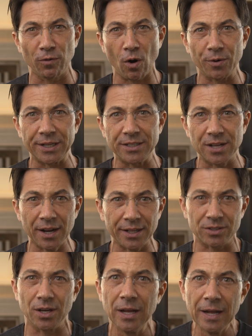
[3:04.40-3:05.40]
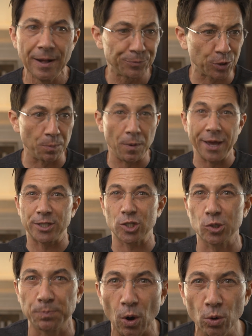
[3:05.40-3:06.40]
who've already done it, to, to
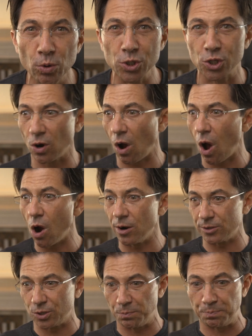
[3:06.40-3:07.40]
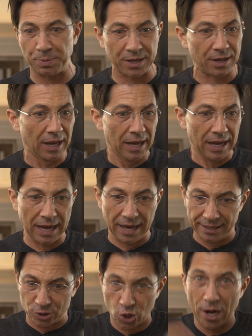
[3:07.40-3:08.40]
expose your heart, to be
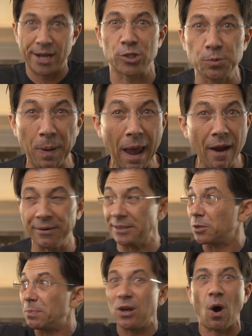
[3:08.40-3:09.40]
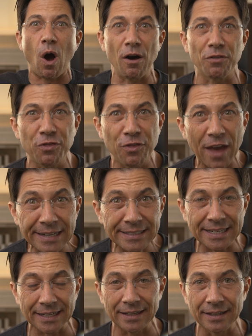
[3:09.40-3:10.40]
uh, transparent, to be
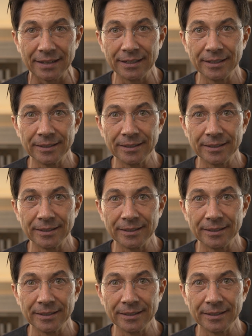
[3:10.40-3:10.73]
authentic,